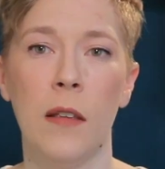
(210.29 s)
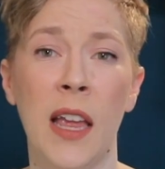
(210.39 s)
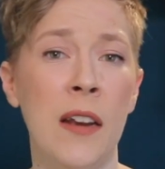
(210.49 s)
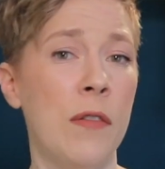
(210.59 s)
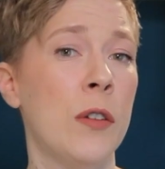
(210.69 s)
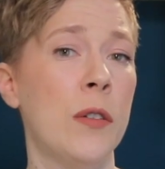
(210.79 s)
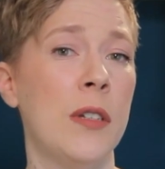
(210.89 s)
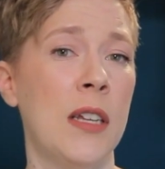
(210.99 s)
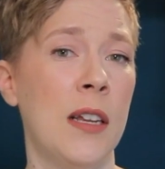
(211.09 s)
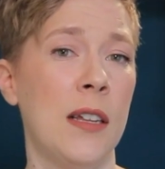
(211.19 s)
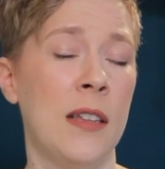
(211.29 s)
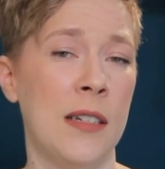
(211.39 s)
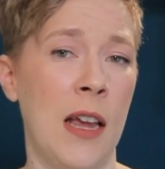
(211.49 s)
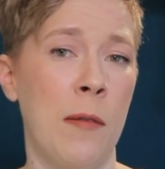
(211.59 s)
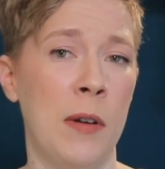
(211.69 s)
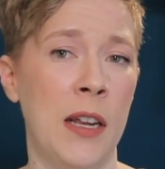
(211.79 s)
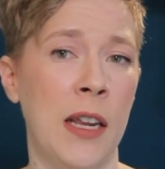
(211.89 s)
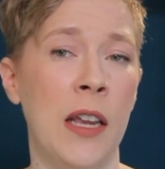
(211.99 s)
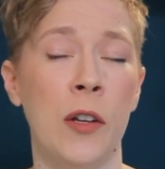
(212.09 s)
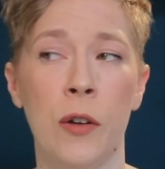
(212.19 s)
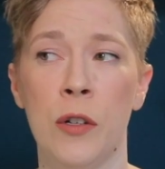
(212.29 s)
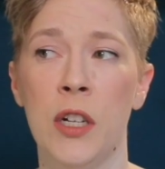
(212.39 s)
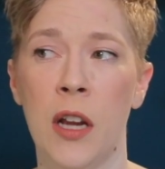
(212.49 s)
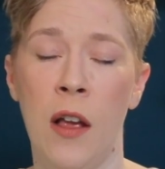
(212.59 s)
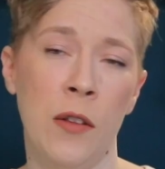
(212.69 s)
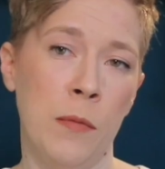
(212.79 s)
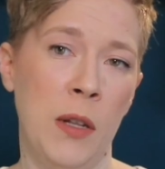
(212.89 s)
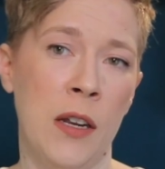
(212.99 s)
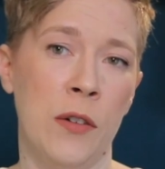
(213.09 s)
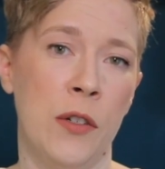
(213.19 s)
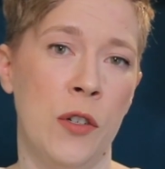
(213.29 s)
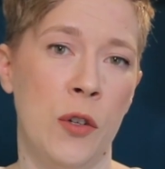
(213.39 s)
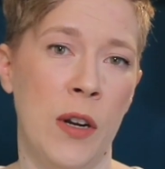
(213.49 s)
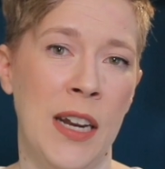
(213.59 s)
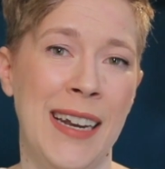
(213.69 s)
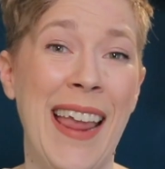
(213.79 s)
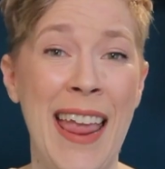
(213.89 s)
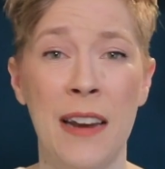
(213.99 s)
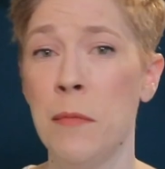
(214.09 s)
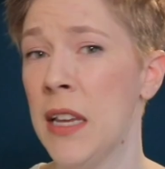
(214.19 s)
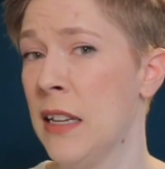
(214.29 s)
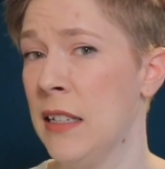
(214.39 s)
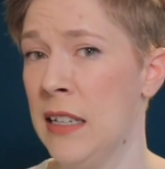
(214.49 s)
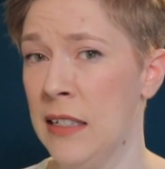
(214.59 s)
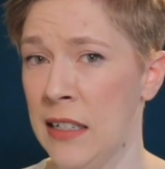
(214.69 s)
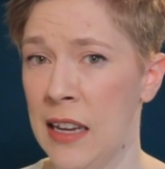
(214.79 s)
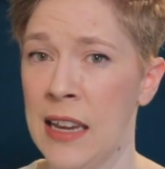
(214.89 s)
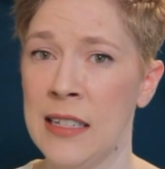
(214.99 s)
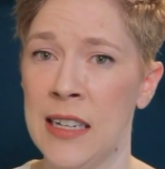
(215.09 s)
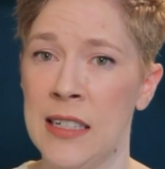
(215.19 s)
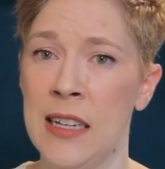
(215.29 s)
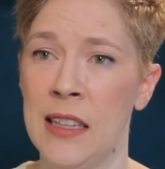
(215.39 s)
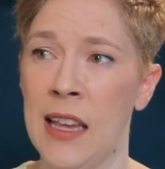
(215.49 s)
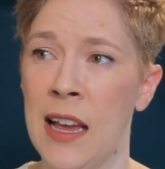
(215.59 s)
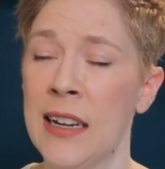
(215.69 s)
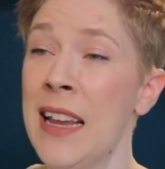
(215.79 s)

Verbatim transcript: And if you do see this happening, encouraging other players to join in can be as easy as hinting that